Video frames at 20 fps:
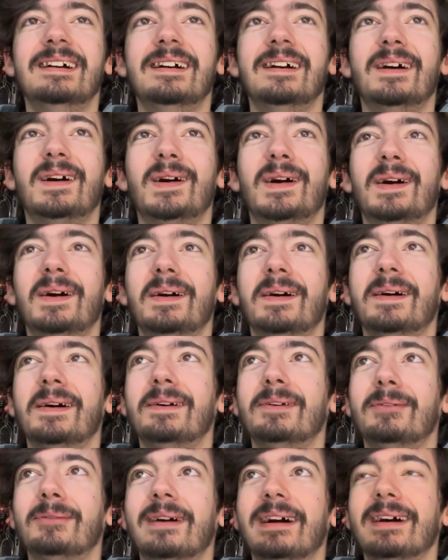
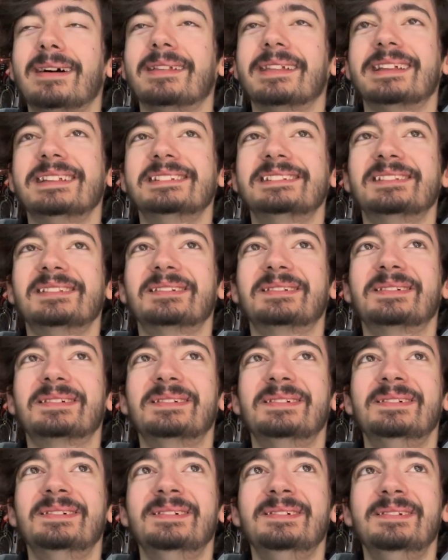Oh, wow, that's so
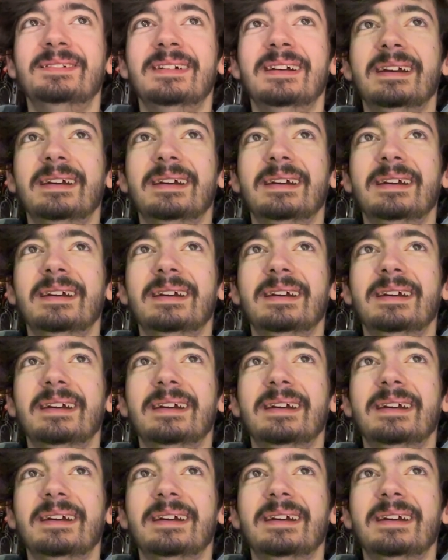cool.